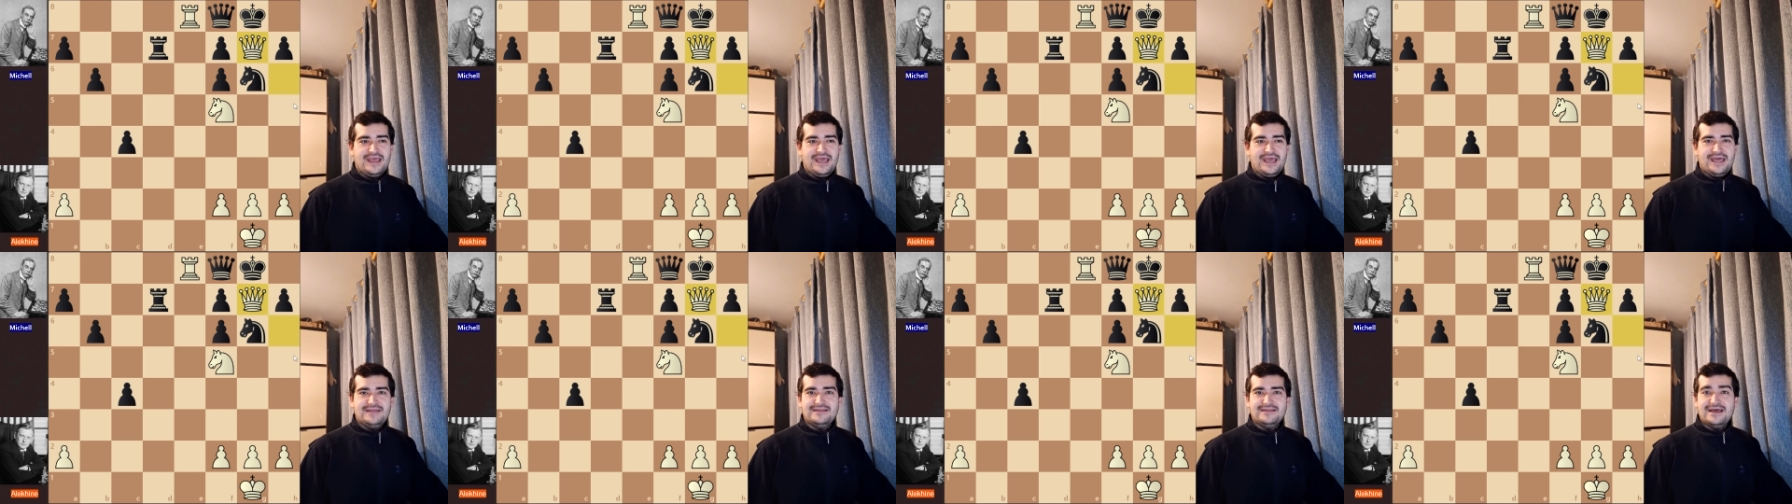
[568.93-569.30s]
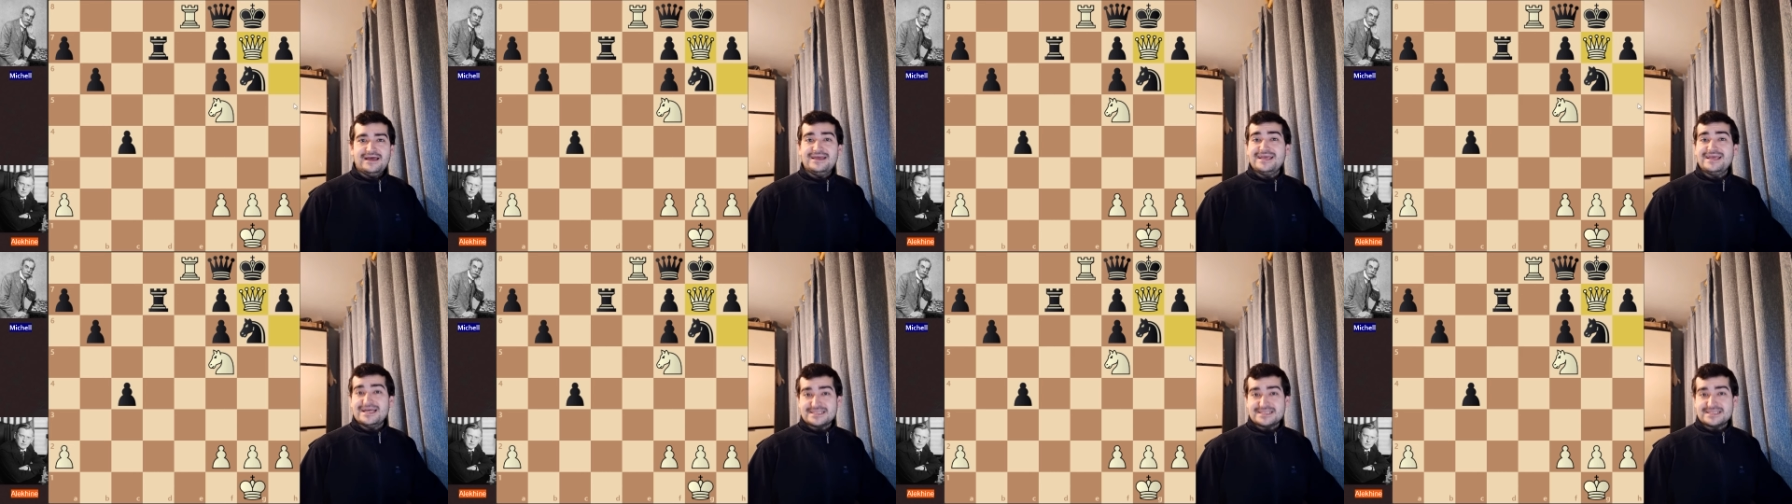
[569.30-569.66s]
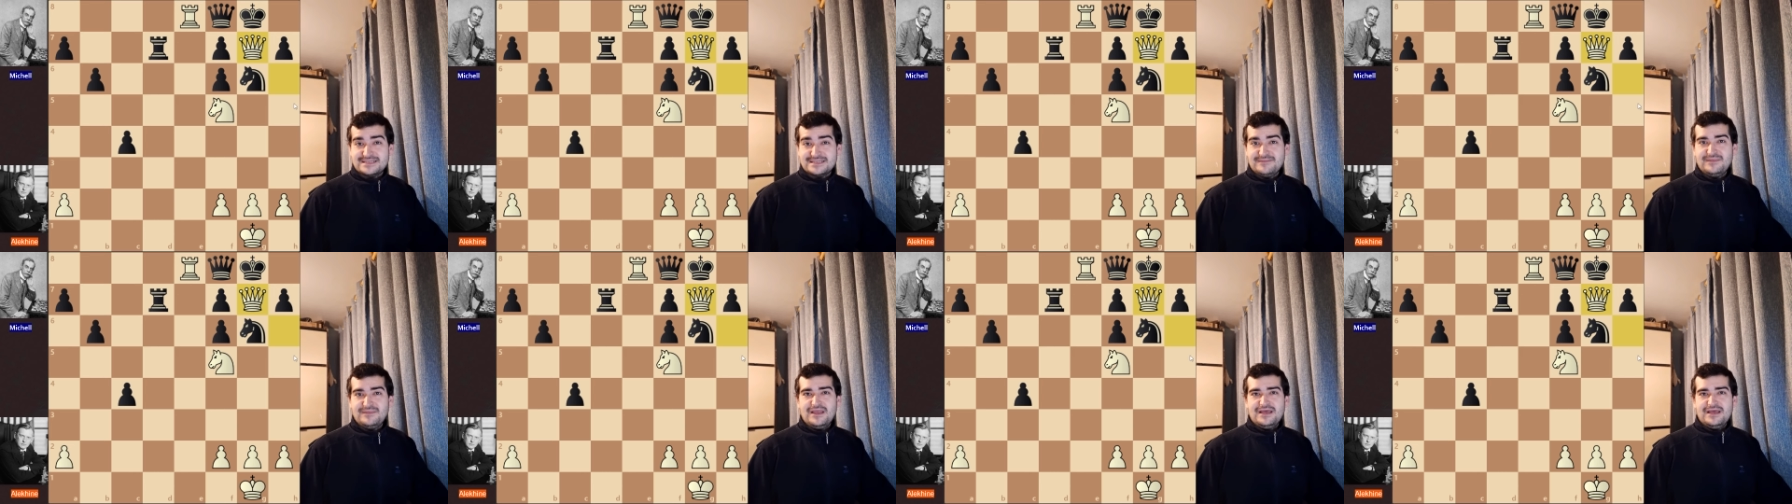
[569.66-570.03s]
And
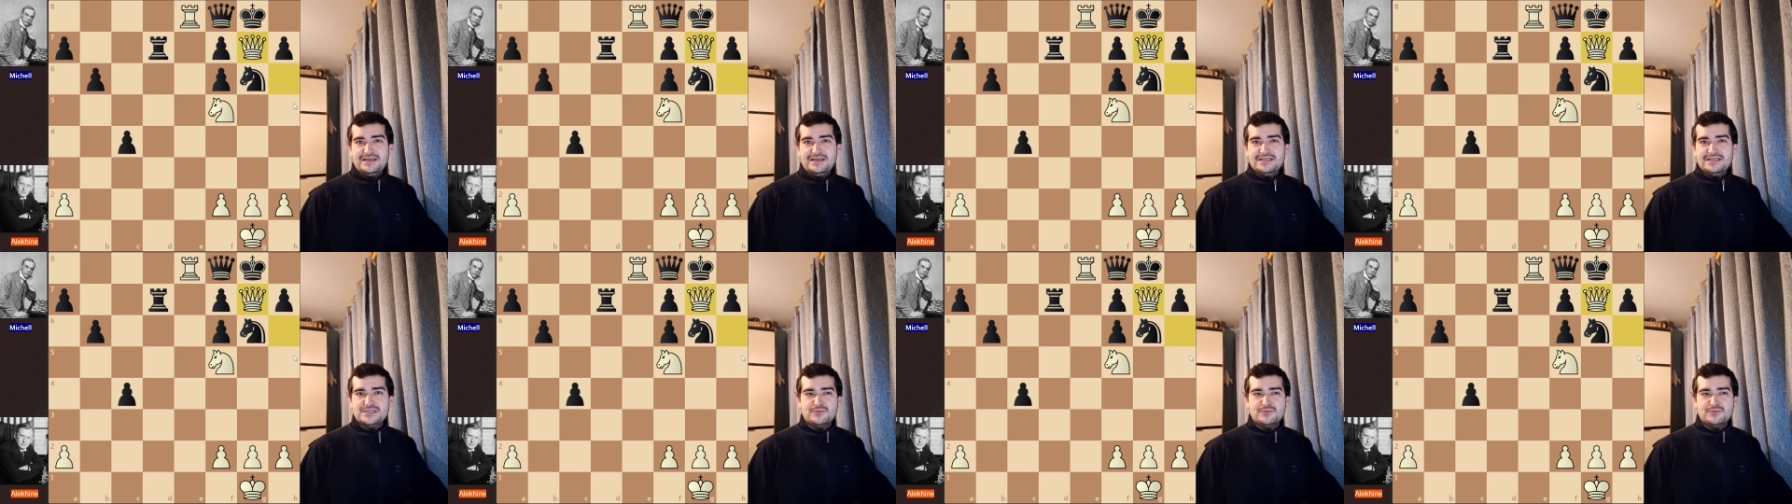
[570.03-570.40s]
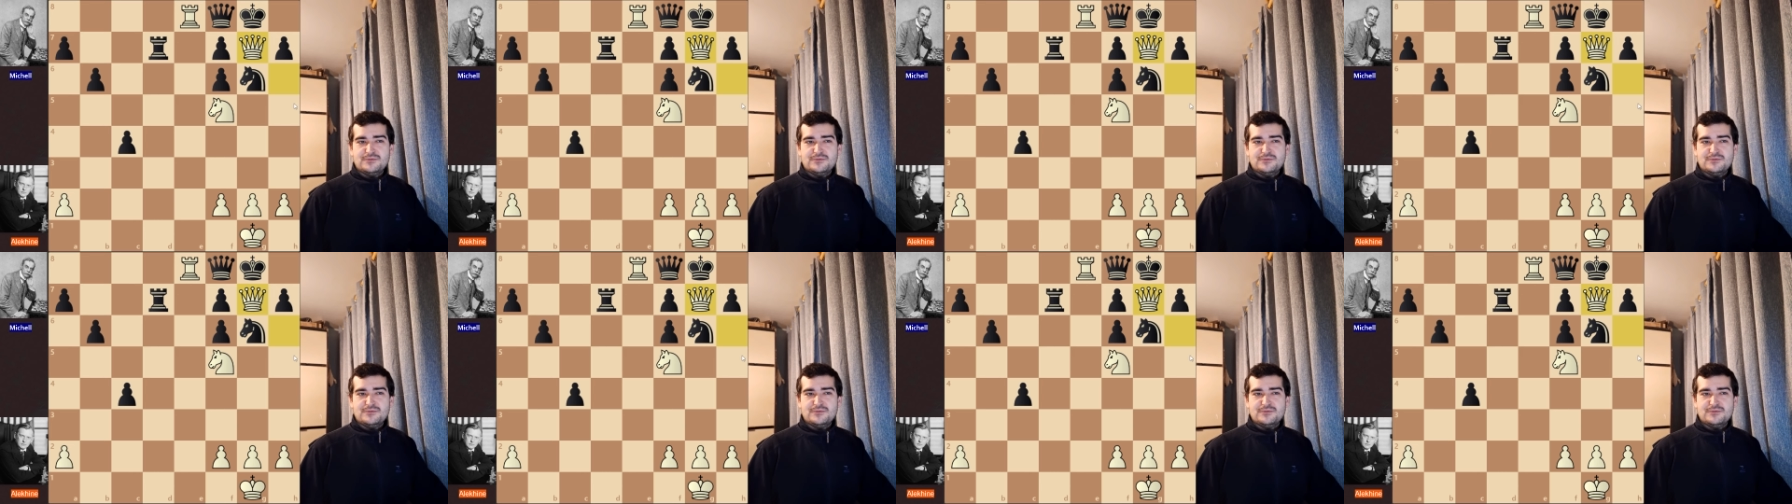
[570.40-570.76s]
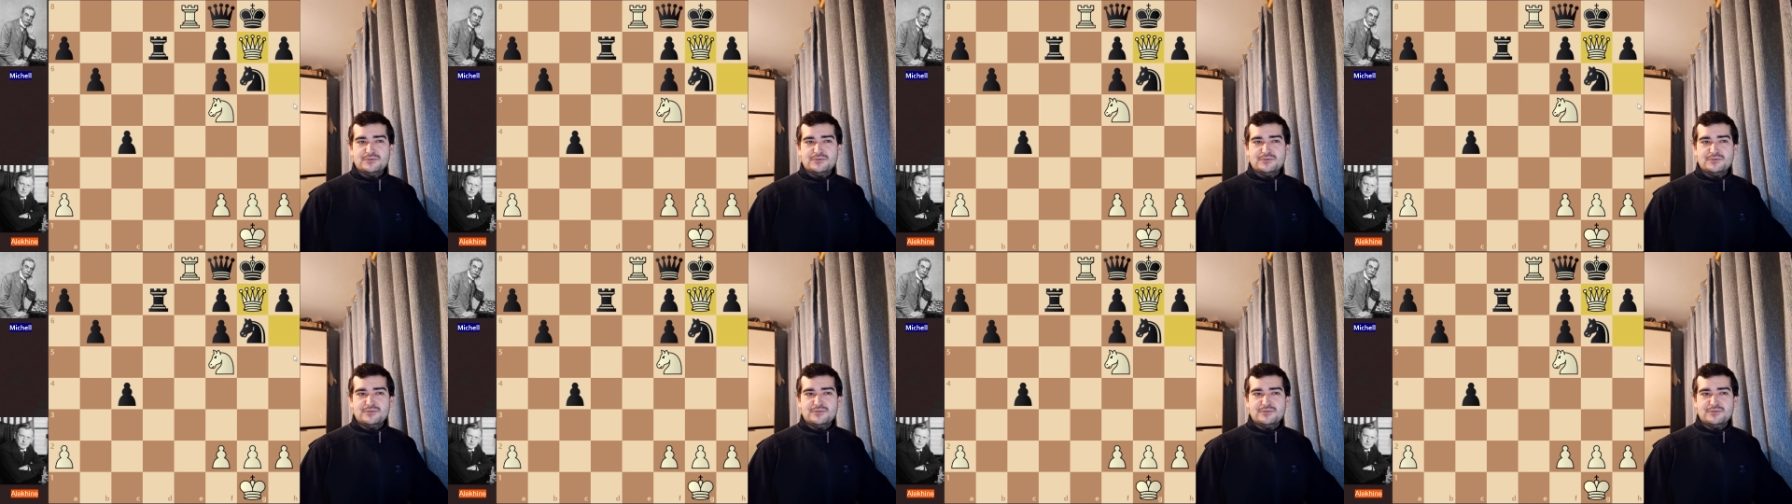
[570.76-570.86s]
yes, this would be all.